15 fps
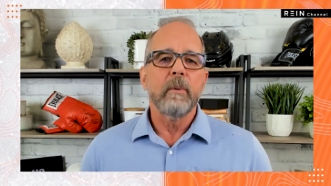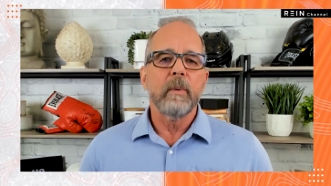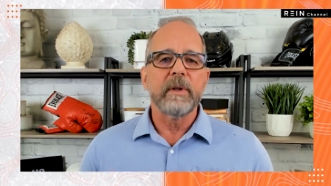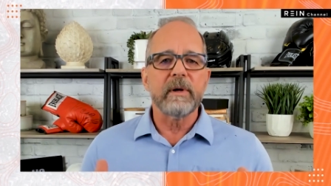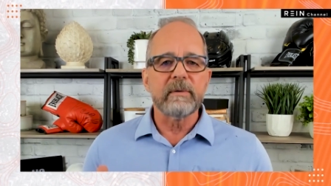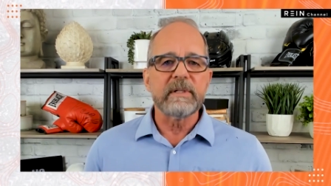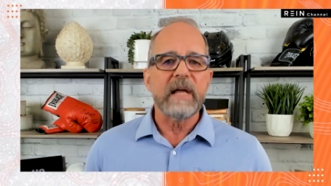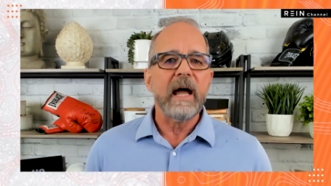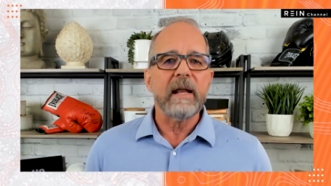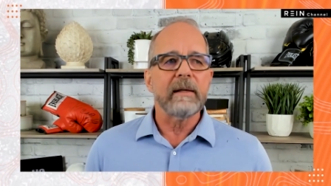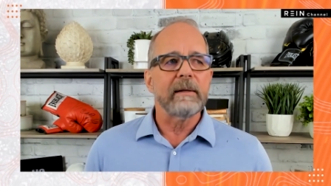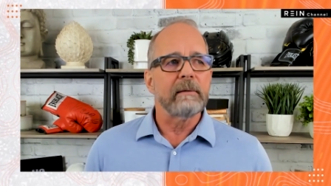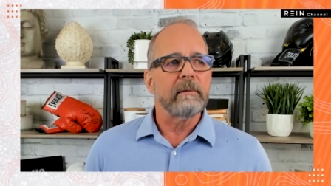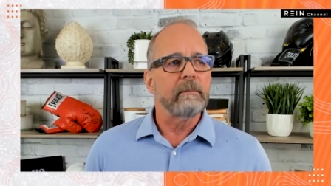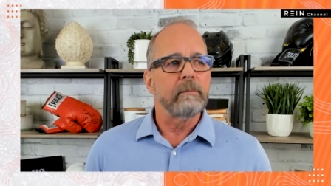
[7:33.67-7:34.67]
When they're
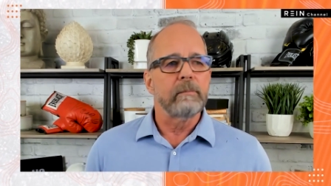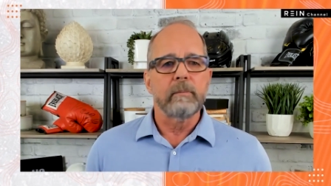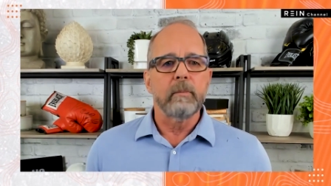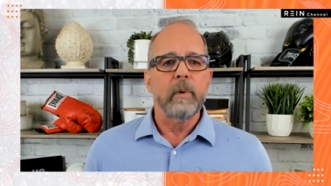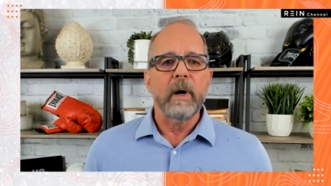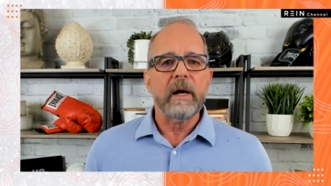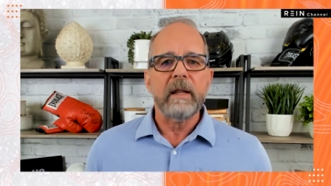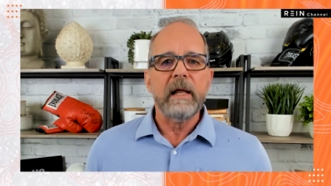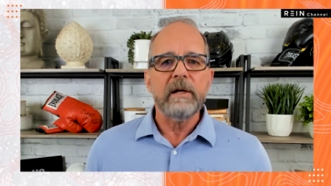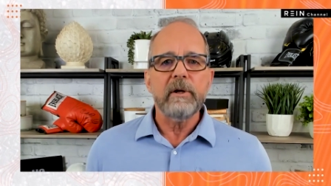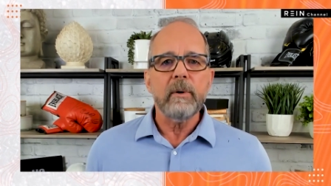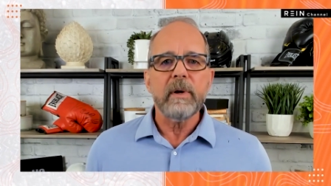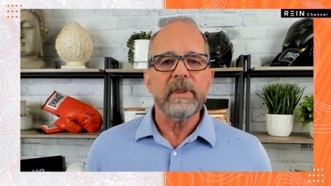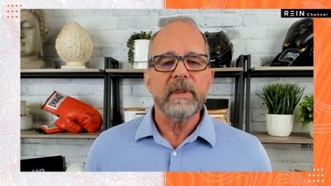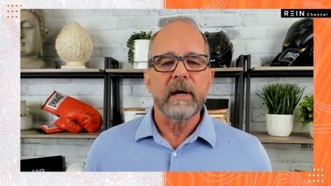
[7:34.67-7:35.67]
done, what do they
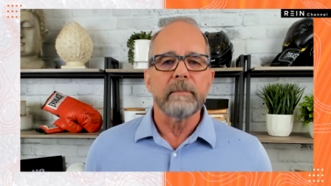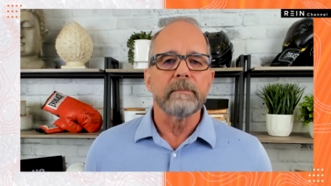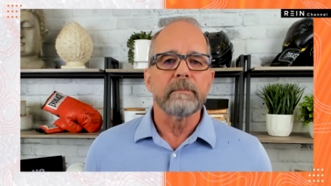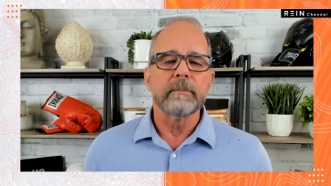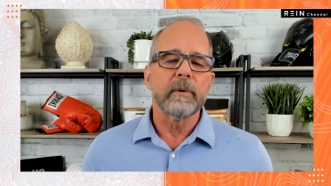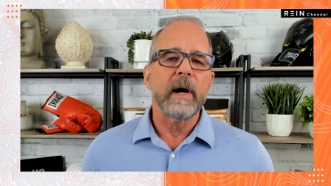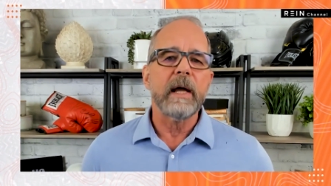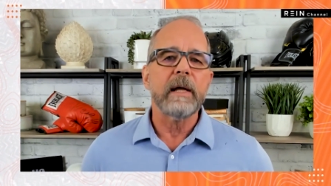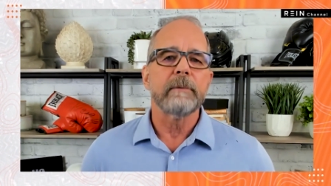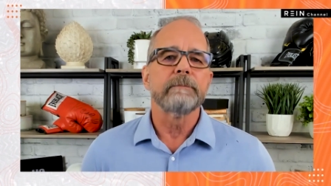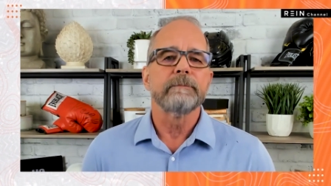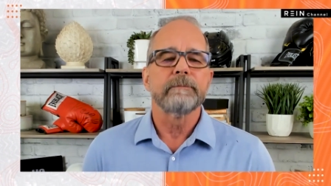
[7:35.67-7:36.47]
do with them, right?